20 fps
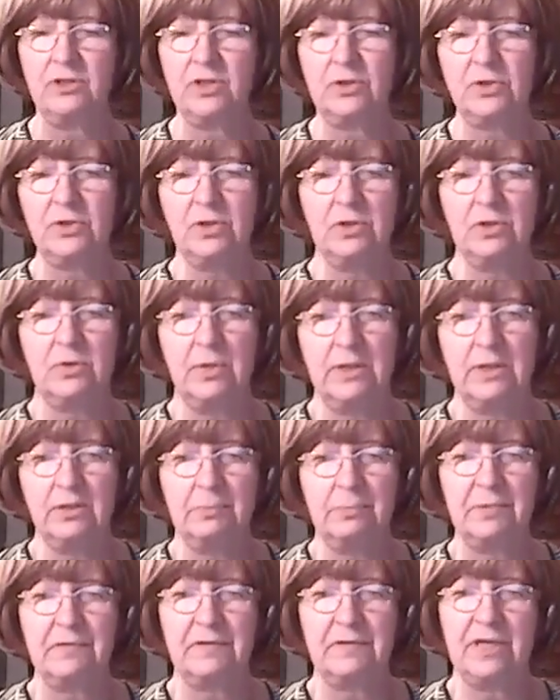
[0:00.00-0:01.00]
doctor, or
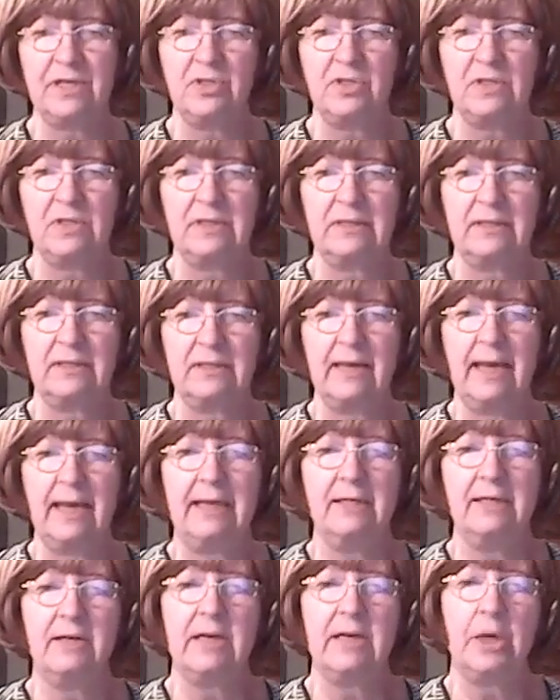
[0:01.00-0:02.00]
other professional
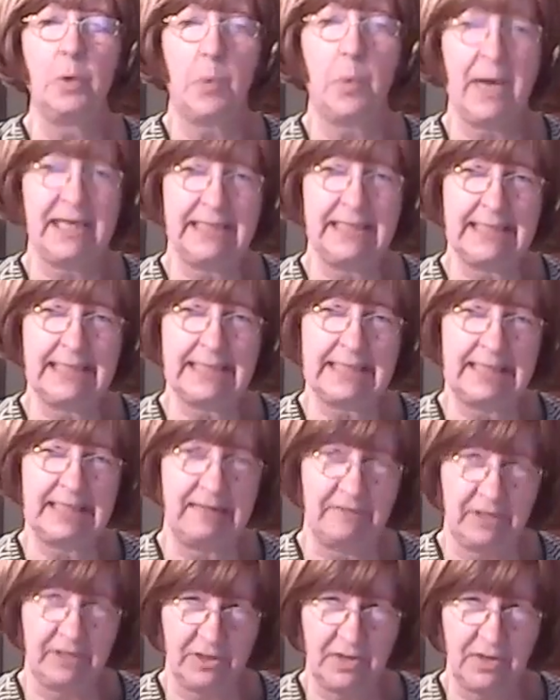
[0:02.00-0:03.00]
can request an
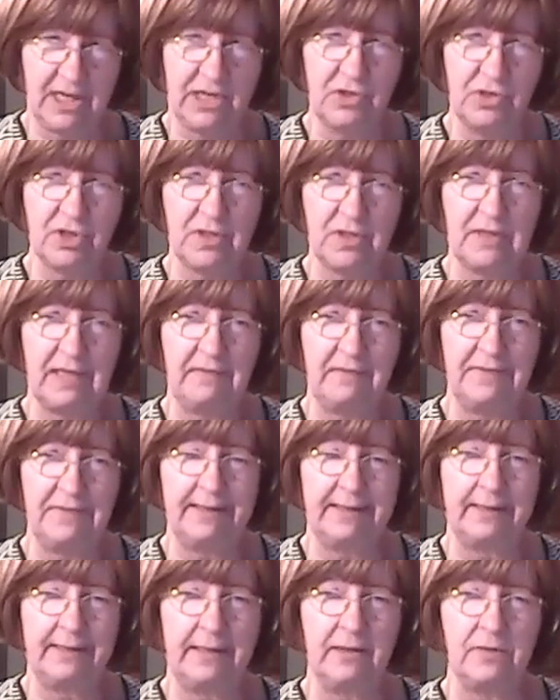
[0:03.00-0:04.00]
evaluation if
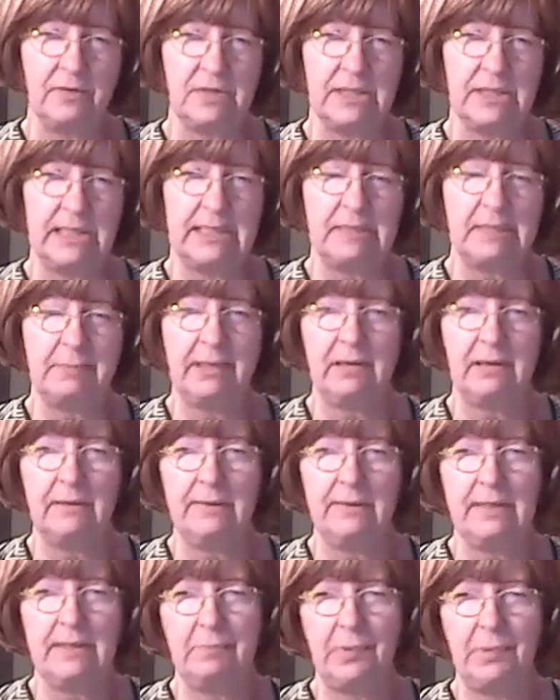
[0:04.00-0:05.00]
there are concerns about
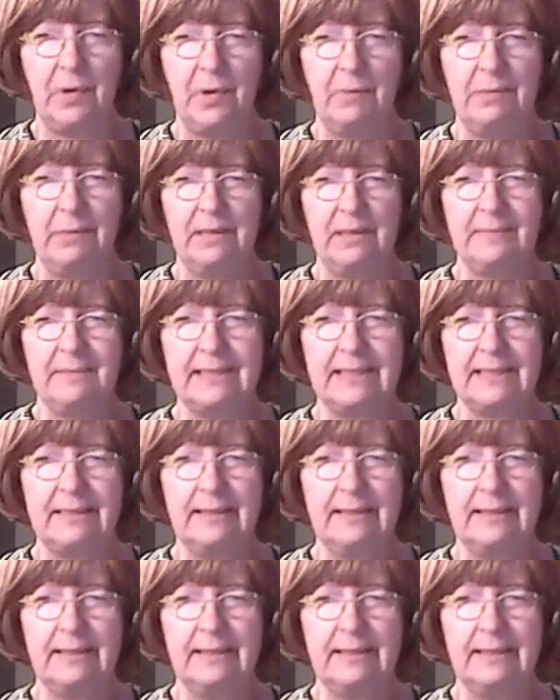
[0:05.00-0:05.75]
learning problems.